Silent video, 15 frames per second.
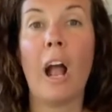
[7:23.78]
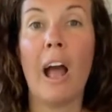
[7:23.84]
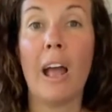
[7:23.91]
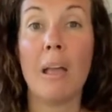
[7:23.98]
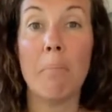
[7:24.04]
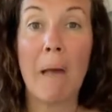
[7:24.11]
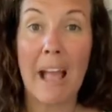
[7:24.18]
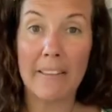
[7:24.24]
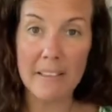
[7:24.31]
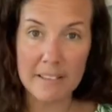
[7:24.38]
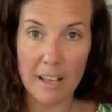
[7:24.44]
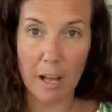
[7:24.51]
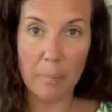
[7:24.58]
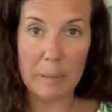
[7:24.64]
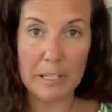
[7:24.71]
I bag this
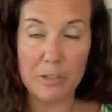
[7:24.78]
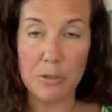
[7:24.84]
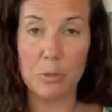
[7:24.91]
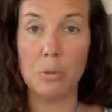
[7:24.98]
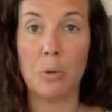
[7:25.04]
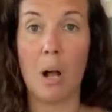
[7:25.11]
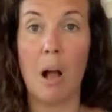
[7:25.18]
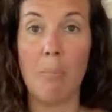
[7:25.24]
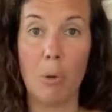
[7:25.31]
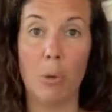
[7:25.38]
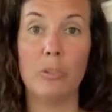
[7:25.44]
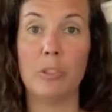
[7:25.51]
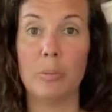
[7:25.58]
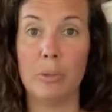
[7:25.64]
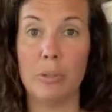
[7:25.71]
up into
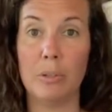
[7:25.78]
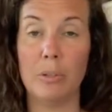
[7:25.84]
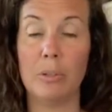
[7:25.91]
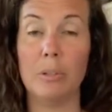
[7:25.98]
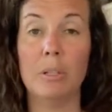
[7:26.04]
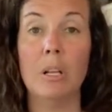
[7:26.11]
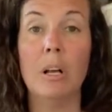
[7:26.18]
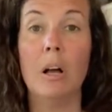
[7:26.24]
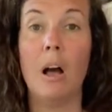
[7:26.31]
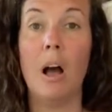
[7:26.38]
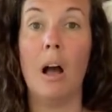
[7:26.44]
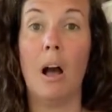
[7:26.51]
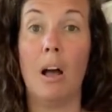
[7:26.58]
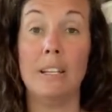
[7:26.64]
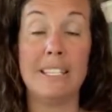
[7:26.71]
compostable
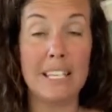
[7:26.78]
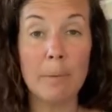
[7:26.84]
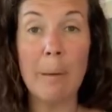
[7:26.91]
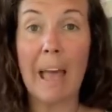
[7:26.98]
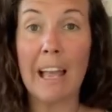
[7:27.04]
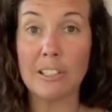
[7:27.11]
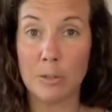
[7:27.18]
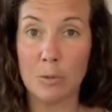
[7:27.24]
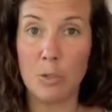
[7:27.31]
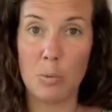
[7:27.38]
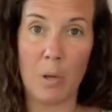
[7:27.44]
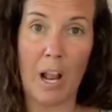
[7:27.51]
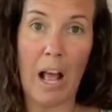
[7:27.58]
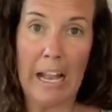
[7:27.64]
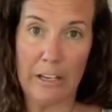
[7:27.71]
tea bags, which is
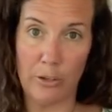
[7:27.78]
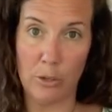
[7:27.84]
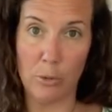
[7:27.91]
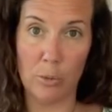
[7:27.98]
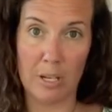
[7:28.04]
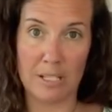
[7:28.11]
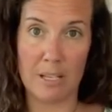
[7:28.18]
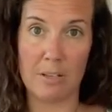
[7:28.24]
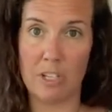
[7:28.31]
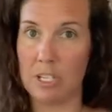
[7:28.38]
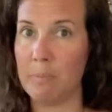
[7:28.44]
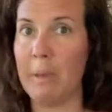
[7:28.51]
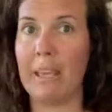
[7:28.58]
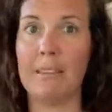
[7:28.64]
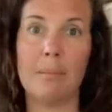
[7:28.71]
what I do because it
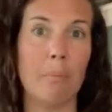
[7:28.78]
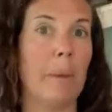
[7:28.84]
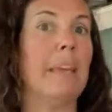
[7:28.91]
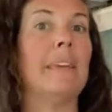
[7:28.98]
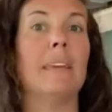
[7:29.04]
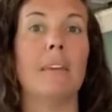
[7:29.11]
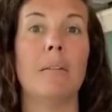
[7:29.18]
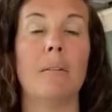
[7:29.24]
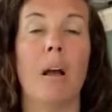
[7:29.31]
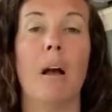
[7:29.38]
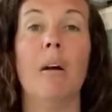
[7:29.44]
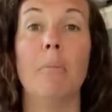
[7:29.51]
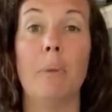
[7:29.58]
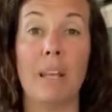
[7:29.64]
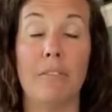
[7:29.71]
just makes making
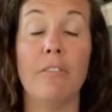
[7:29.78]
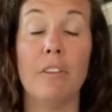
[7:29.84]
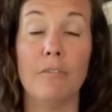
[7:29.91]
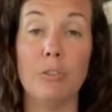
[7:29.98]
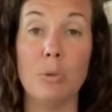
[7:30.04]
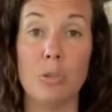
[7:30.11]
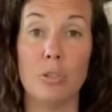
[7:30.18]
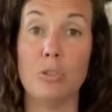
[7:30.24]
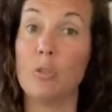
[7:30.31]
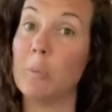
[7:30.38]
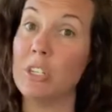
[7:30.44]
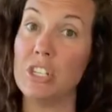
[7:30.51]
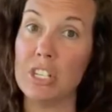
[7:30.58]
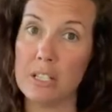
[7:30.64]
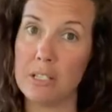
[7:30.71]
my infusion so
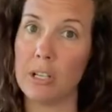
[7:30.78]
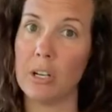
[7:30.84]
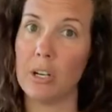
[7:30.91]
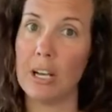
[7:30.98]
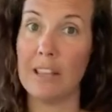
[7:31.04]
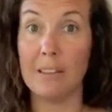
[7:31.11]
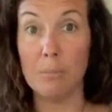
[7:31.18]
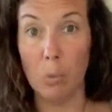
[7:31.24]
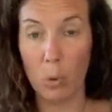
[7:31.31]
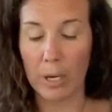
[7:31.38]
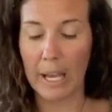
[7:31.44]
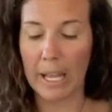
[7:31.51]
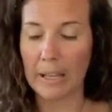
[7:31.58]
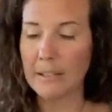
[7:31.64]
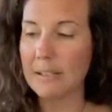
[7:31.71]
much easier in the
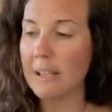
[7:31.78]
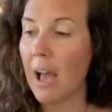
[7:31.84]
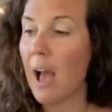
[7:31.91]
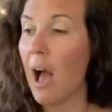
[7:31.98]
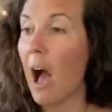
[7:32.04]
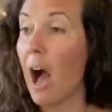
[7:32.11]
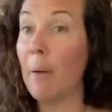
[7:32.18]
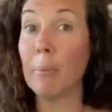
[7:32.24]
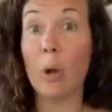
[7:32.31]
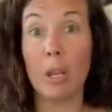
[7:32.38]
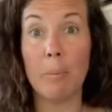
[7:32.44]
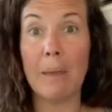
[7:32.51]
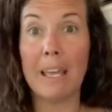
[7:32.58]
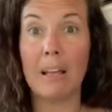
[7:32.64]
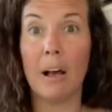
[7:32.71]
mornings, I'm going
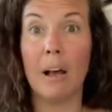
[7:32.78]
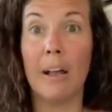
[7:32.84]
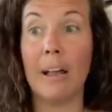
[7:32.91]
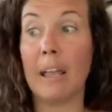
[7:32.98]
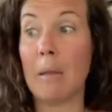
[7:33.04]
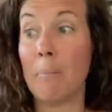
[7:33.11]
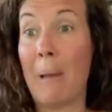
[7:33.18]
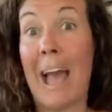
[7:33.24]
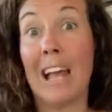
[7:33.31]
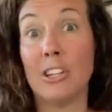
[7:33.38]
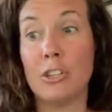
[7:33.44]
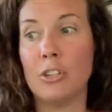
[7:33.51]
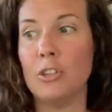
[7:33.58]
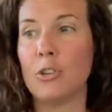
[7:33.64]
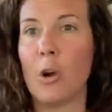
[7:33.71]
to make a
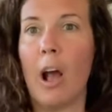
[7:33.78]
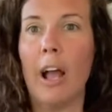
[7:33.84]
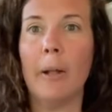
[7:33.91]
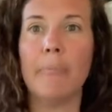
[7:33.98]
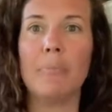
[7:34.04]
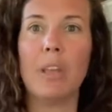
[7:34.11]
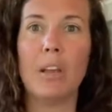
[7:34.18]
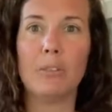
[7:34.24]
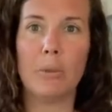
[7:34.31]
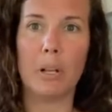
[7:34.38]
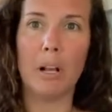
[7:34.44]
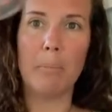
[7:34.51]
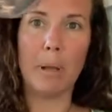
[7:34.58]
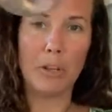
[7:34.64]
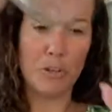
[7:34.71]
batch to try. So I
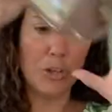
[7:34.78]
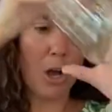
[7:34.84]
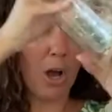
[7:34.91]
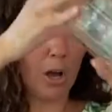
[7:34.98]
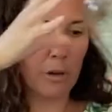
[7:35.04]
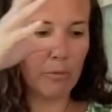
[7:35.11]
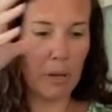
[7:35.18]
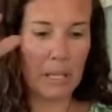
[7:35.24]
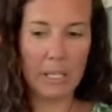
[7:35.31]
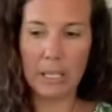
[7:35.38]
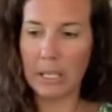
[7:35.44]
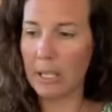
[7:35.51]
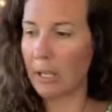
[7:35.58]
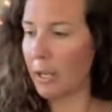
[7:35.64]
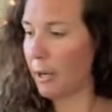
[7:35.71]
got my jar right
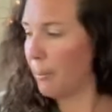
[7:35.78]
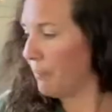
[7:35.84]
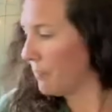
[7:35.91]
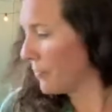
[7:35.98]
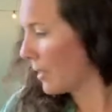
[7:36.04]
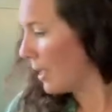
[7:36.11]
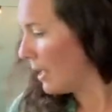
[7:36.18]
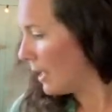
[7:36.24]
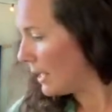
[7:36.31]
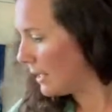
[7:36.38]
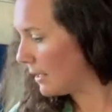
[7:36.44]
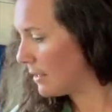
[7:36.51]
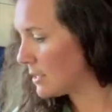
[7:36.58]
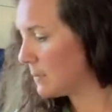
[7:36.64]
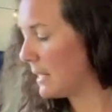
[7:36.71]
here.
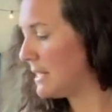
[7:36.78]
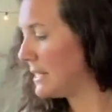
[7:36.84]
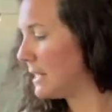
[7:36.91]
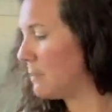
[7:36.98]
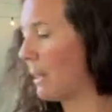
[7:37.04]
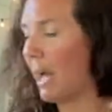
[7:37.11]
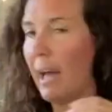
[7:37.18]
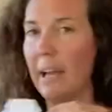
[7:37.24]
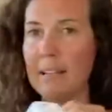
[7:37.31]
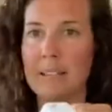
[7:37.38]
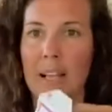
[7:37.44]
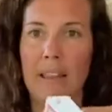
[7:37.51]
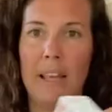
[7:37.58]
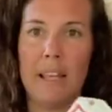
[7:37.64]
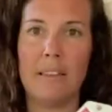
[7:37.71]
Here's my tea bags.
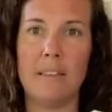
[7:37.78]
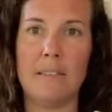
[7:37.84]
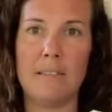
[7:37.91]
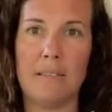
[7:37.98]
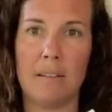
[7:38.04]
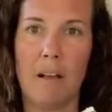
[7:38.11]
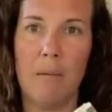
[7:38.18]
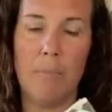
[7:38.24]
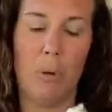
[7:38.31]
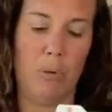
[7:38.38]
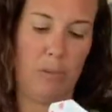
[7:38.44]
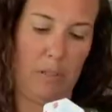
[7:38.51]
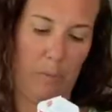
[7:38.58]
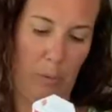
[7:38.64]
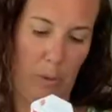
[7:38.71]
I like these
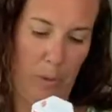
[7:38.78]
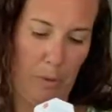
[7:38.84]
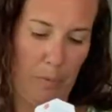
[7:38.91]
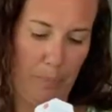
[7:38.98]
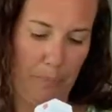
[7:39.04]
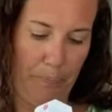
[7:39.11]
compostable